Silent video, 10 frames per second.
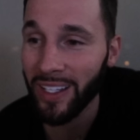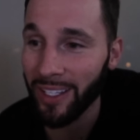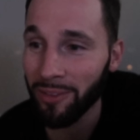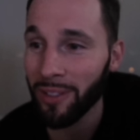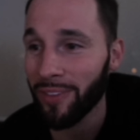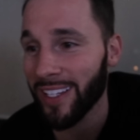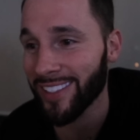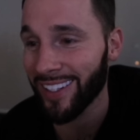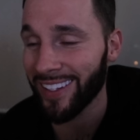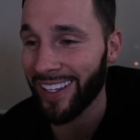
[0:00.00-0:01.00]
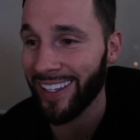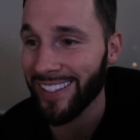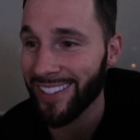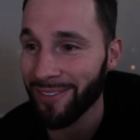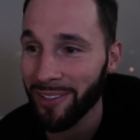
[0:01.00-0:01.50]
even if that's not the
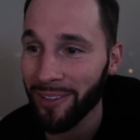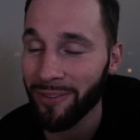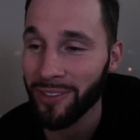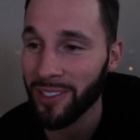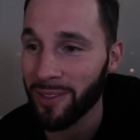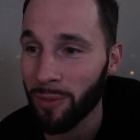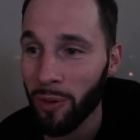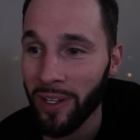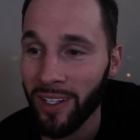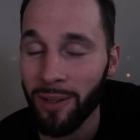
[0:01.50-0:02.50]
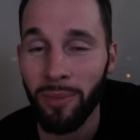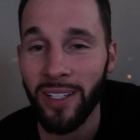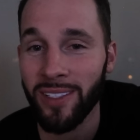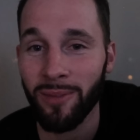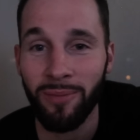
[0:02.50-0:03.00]
case even if she's woken up by
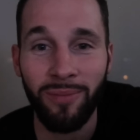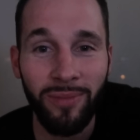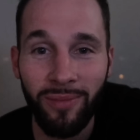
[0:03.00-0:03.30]
some